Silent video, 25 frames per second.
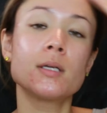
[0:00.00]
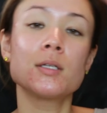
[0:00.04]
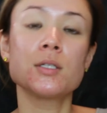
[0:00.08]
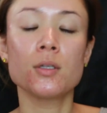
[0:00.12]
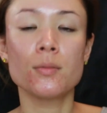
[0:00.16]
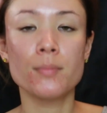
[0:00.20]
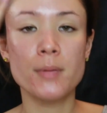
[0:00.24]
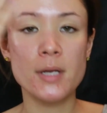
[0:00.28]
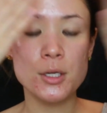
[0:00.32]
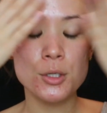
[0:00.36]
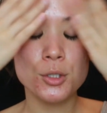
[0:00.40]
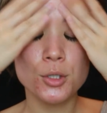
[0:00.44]

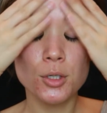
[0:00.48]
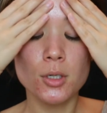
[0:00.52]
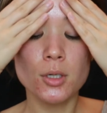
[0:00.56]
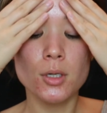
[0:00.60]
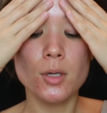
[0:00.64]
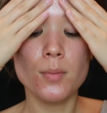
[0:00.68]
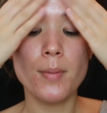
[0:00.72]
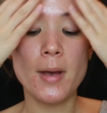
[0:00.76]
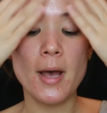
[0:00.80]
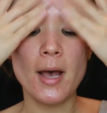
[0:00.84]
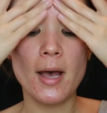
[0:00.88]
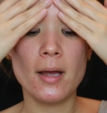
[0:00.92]
So make sure
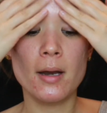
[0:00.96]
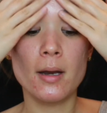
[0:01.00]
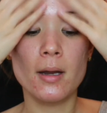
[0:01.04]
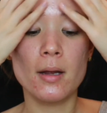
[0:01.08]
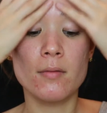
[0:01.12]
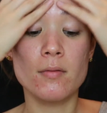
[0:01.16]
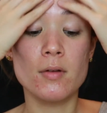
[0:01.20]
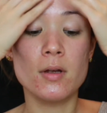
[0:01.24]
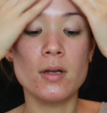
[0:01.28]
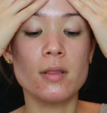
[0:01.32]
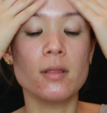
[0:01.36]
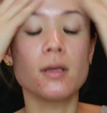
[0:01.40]
you pat
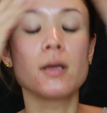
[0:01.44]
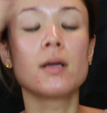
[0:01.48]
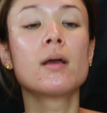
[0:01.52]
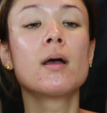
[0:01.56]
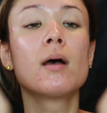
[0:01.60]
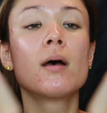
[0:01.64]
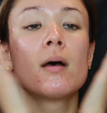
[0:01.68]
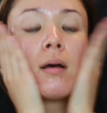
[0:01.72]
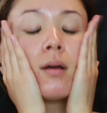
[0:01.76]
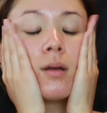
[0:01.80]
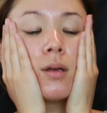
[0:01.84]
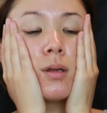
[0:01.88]

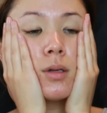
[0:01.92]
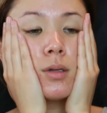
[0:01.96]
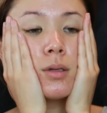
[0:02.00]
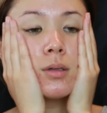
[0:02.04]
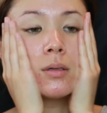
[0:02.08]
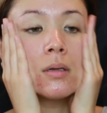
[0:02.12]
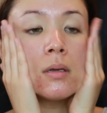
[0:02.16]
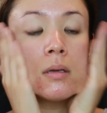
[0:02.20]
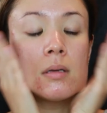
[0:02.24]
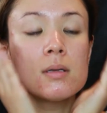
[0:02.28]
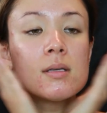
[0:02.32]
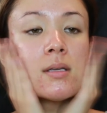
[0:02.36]
everything
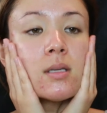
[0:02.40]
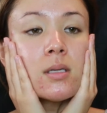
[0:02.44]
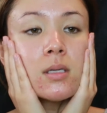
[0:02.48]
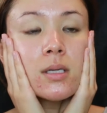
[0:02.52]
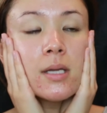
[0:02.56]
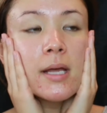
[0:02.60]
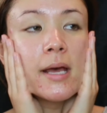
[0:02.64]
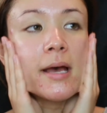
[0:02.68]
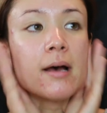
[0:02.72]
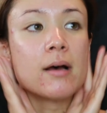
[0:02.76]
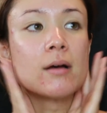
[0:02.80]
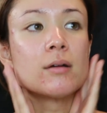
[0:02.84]

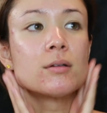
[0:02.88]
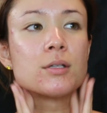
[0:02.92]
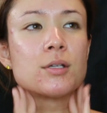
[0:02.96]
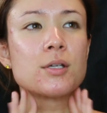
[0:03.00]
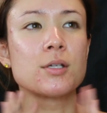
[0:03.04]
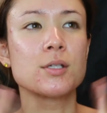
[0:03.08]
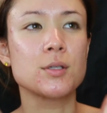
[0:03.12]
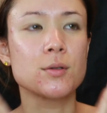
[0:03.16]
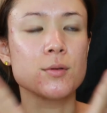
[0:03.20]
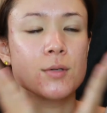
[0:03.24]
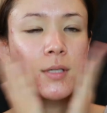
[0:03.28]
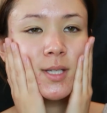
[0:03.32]
down
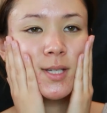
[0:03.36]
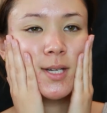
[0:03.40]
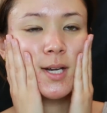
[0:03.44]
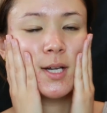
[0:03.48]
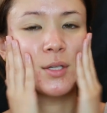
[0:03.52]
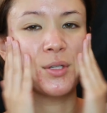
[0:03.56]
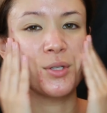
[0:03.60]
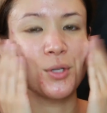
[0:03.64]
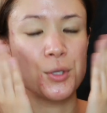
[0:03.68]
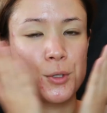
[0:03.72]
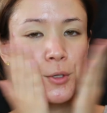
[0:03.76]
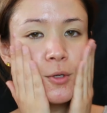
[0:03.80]
just so it's
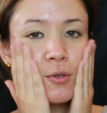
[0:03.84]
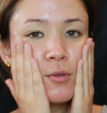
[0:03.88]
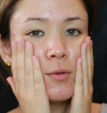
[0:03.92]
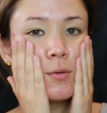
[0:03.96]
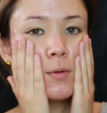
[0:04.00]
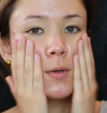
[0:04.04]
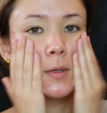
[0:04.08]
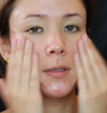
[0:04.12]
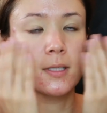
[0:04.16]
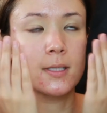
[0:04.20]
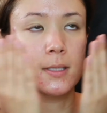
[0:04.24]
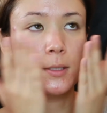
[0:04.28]
not
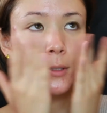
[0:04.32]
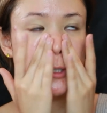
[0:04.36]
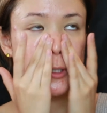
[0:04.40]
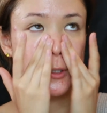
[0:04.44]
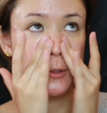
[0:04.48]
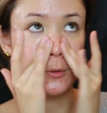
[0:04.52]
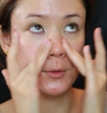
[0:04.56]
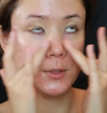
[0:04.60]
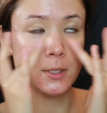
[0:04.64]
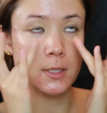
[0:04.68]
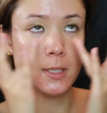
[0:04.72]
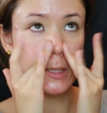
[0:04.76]
too
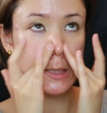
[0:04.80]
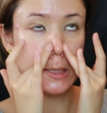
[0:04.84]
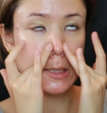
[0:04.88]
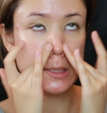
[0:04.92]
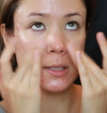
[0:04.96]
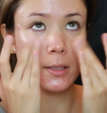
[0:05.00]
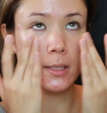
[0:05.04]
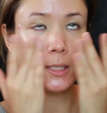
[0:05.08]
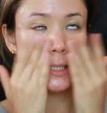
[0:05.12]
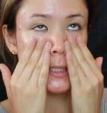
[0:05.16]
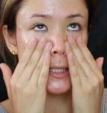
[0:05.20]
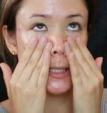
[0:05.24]
sticky
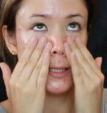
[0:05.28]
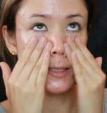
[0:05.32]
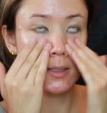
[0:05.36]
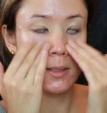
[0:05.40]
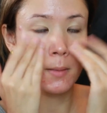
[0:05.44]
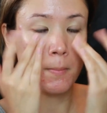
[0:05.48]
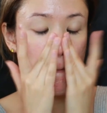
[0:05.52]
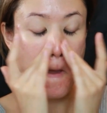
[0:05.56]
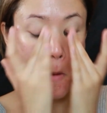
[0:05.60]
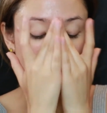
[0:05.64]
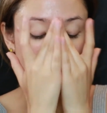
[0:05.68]
on the skin.